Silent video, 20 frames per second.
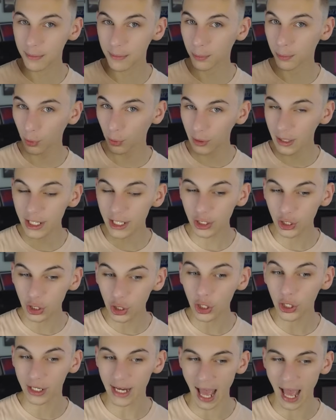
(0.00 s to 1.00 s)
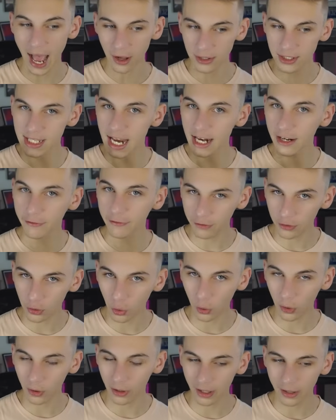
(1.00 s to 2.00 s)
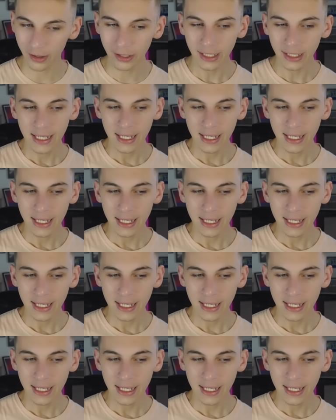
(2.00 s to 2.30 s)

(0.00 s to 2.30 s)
pretty good outside of Florida.